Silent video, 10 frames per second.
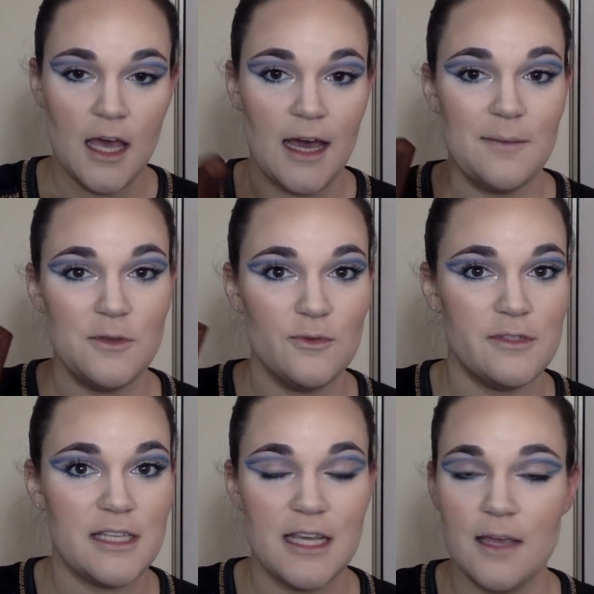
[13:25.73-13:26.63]
I'm
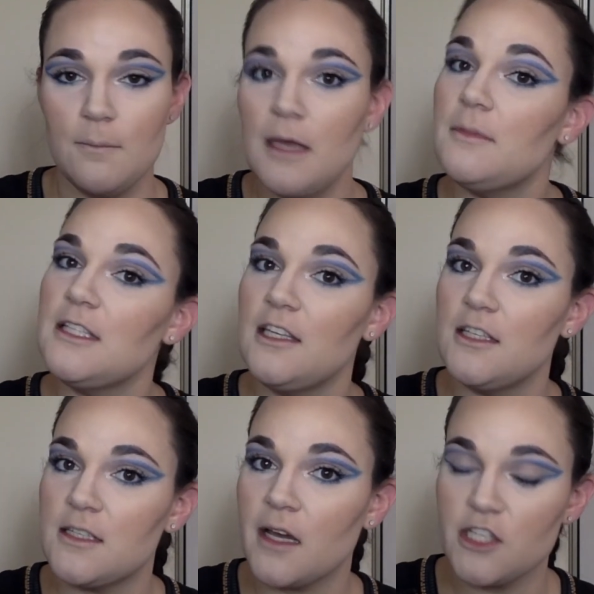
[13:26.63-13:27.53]
using
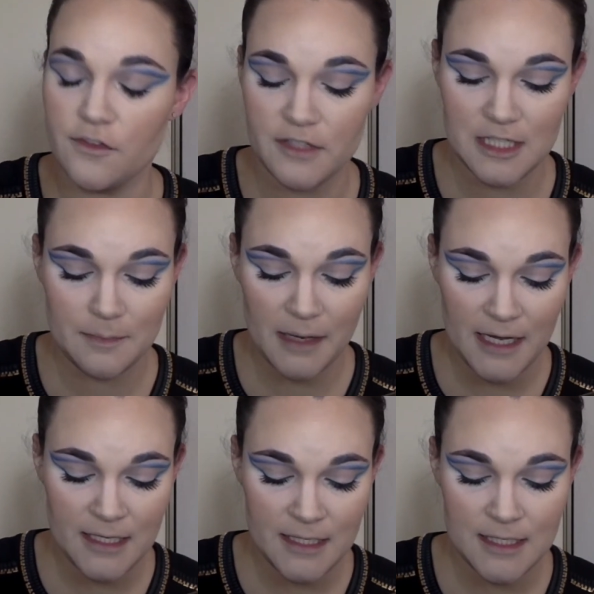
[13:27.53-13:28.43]
Maybelline Touch of
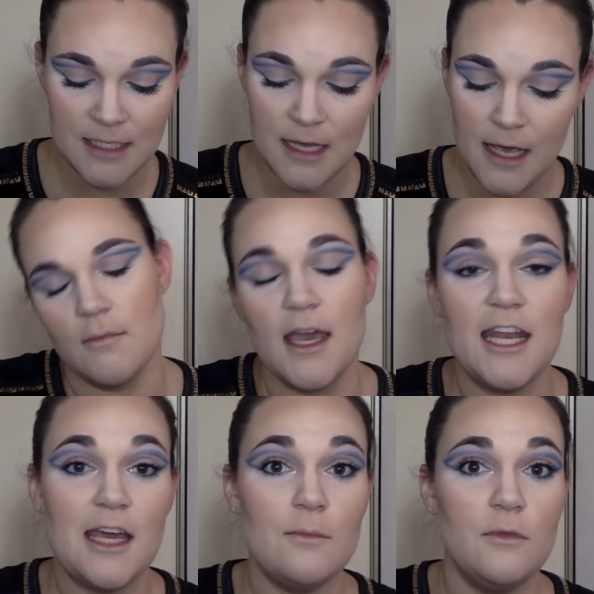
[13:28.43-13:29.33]
Spice,
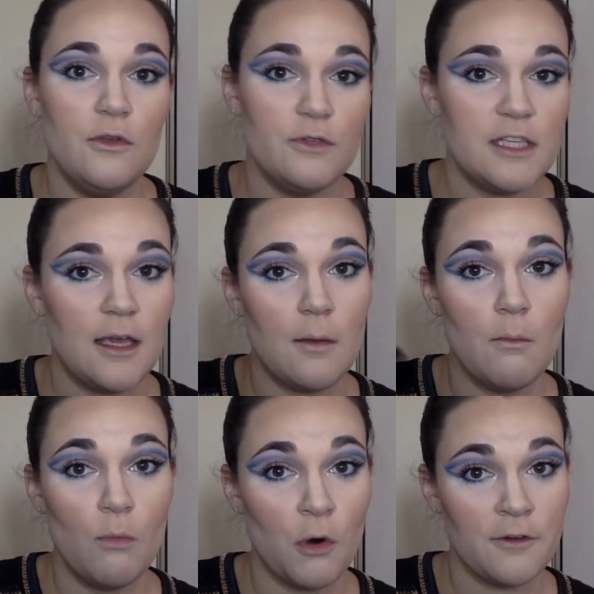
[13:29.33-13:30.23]
and I'm using
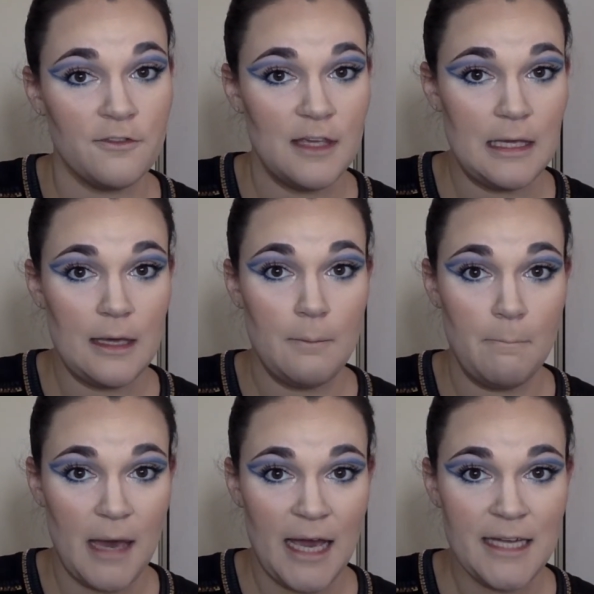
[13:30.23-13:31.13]
Morphe
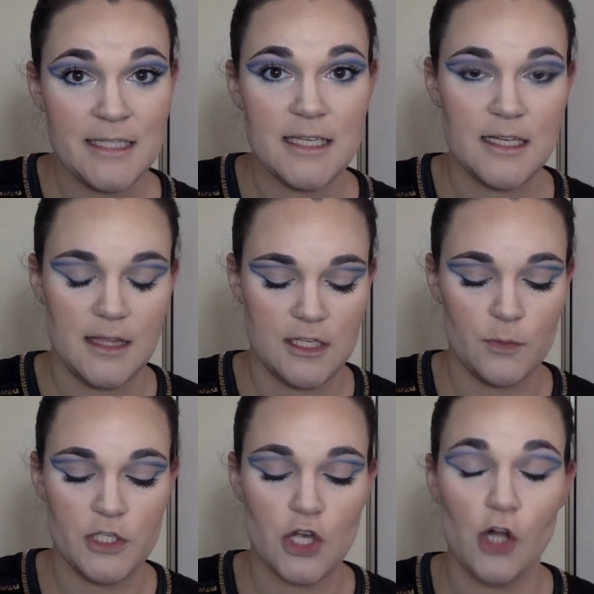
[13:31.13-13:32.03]
Matte. This
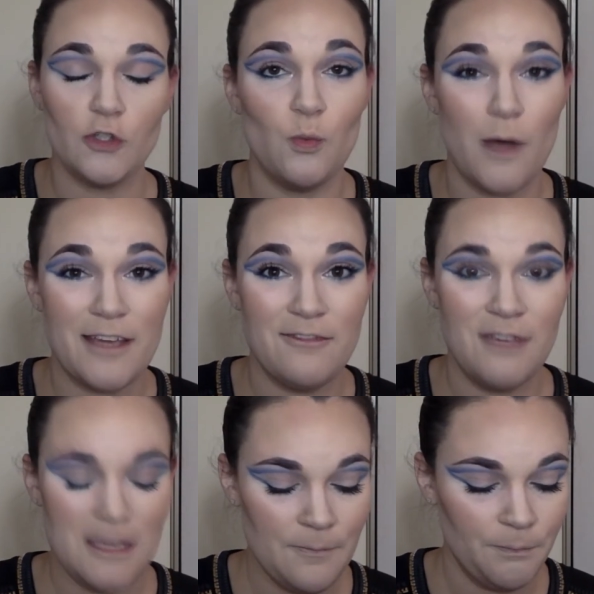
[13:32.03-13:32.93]
one's called
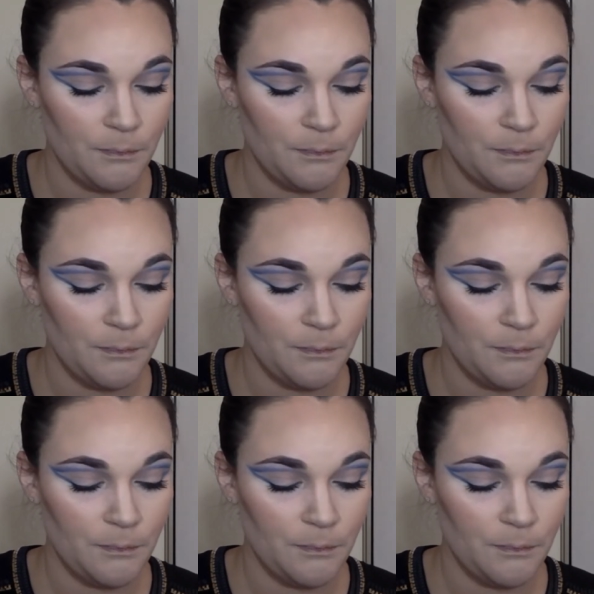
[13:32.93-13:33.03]
Wifey.